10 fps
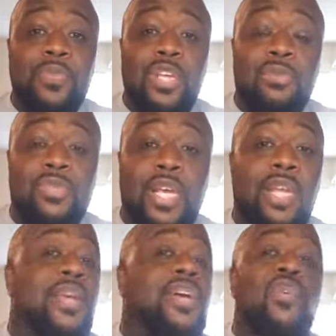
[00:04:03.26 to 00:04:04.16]
You know what I'm
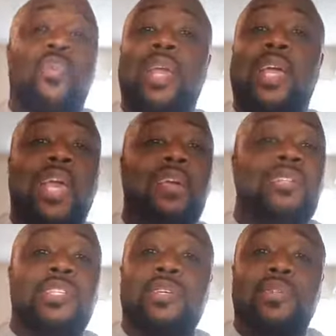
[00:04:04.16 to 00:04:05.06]
saying? When it came
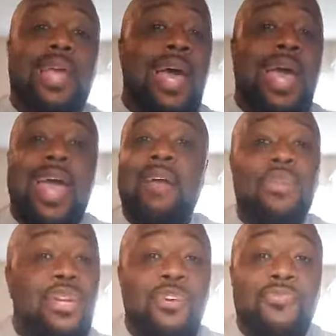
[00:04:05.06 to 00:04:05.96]
to not having
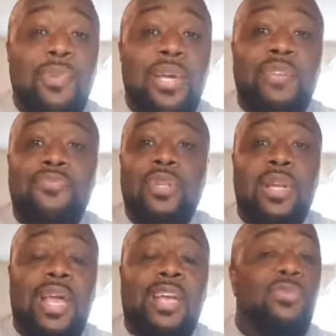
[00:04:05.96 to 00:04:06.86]
enough money, feeling
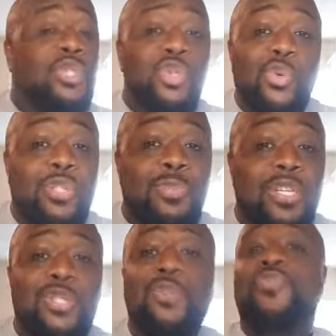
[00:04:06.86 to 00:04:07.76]
like it was too
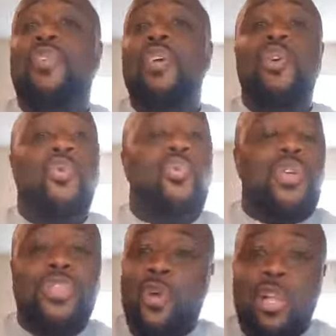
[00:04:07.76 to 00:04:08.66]
expensive,
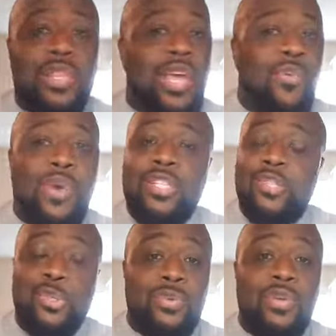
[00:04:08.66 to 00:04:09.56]
we thought that way
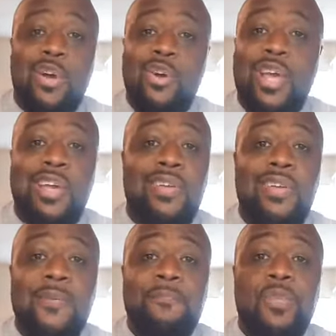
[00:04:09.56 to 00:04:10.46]
too, okay?
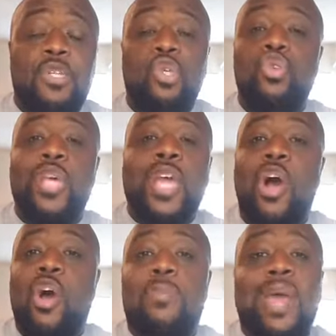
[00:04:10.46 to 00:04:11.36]
So you can't
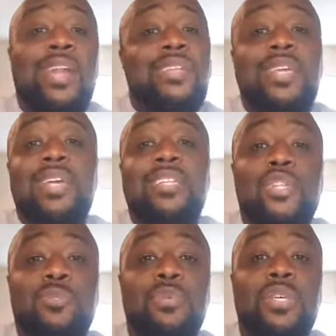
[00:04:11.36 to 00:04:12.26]
automatically get
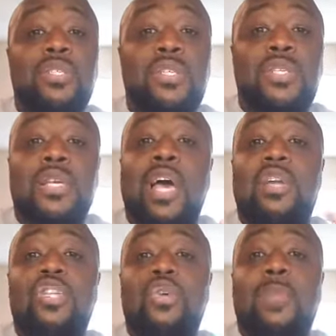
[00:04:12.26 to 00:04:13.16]
into the business, and now
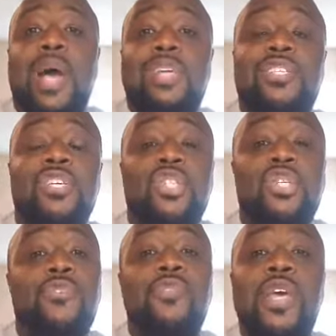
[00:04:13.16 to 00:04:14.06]
that your mindset
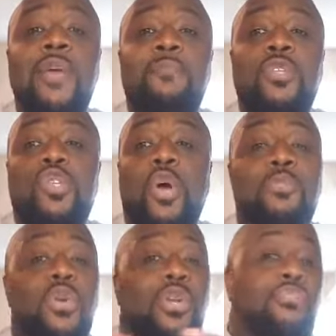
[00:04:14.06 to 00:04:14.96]
shift,
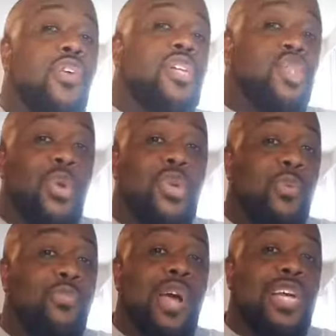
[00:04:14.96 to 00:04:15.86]
start putting pressure on
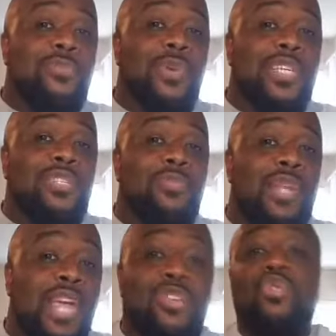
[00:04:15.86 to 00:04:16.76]
your prospects to be
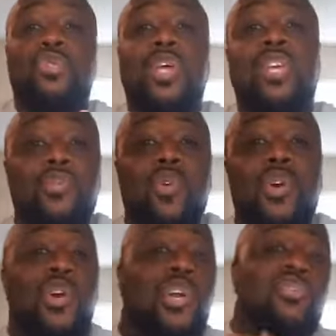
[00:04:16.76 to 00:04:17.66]
like, you thinking
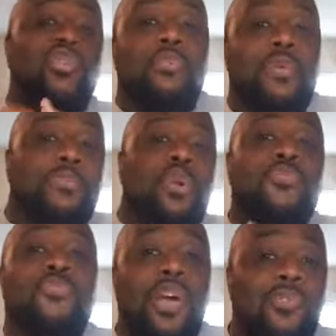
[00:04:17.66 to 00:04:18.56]
wrong and you're going to be
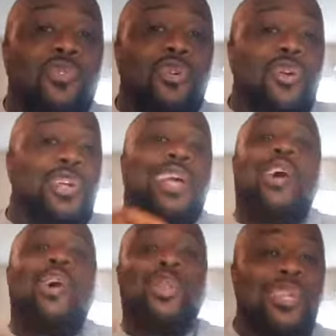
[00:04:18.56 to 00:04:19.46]
broke forever and like
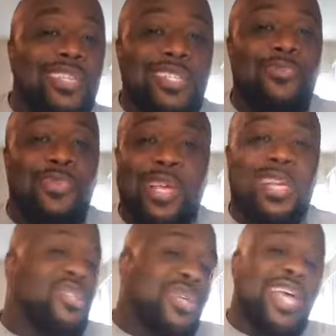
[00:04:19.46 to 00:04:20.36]
all of these different
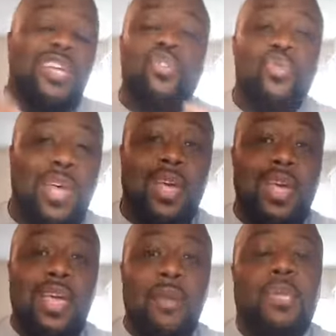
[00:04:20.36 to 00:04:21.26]
things. You can't do that,
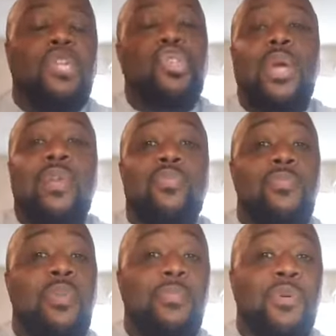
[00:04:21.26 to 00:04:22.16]
because you got to
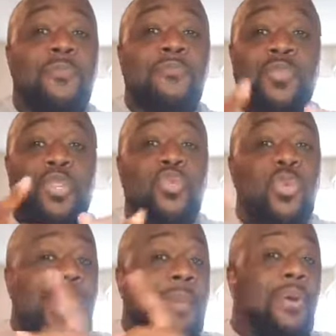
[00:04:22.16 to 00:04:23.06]
remember you
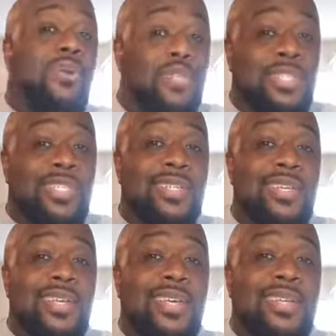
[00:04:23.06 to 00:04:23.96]
were that person
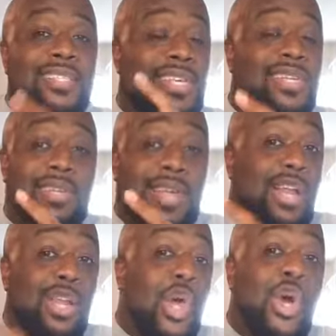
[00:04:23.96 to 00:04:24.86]
just
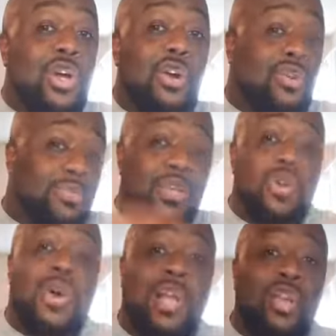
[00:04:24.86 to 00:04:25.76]
not long ago, depending
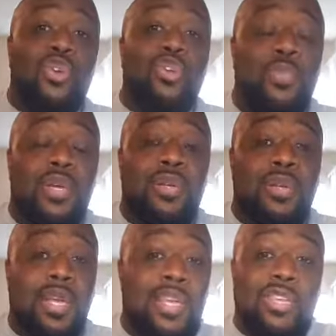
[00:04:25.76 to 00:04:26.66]
on how long you've been,
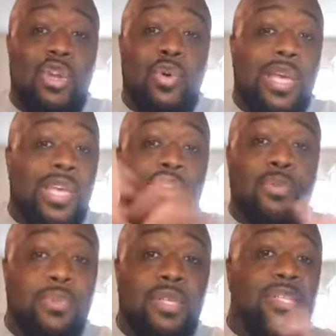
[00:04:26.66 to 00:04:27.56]
you know, in your
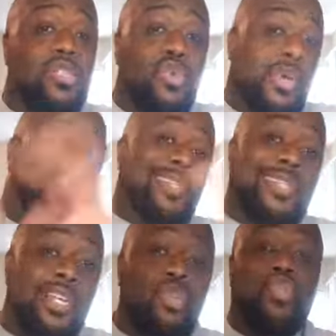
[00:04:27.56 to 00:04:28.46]
business or in this
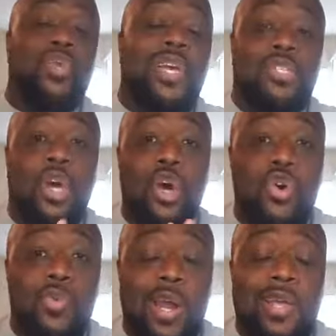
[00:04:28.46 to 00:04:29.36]
industry as a
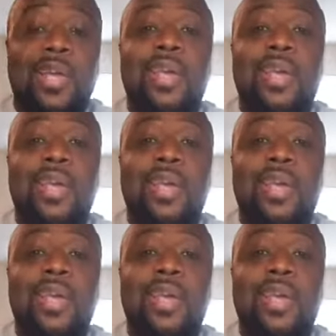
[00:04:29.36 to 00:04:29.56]
whole, right?